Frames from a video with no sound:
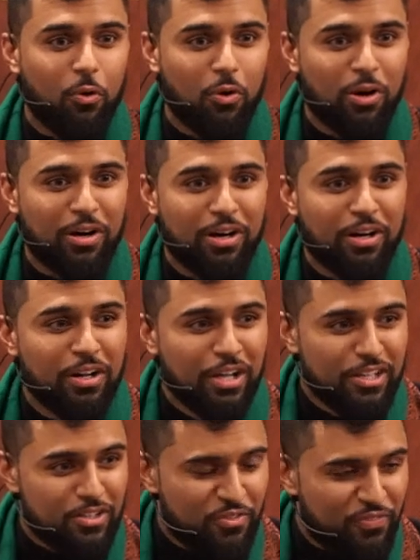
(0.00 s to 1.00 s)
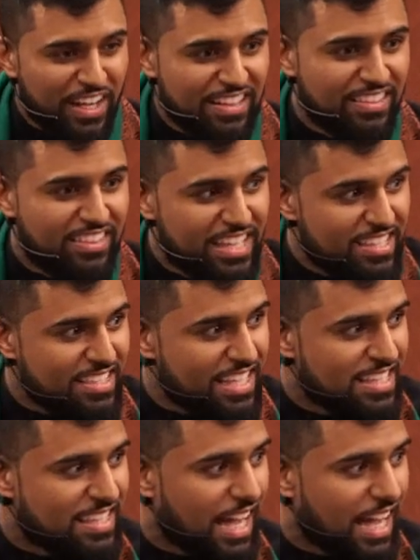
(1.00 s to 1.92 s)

for. You find this is